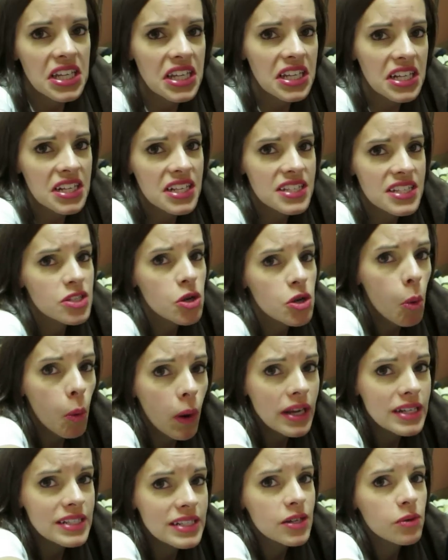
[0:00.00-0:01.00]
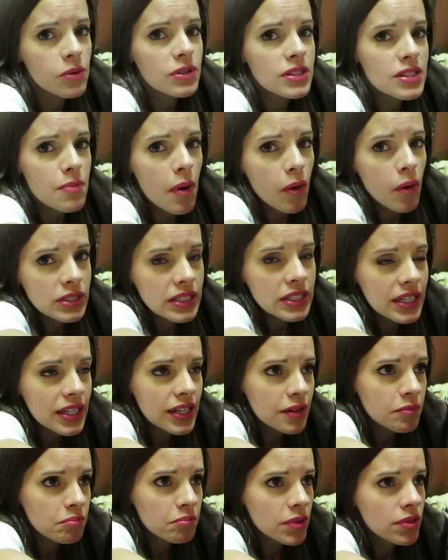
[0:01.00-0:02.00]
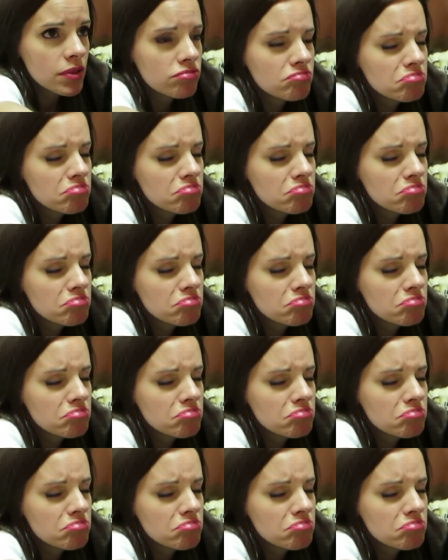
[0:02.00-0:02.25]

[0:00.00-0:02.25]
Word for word: He has no idea what's about to hit him.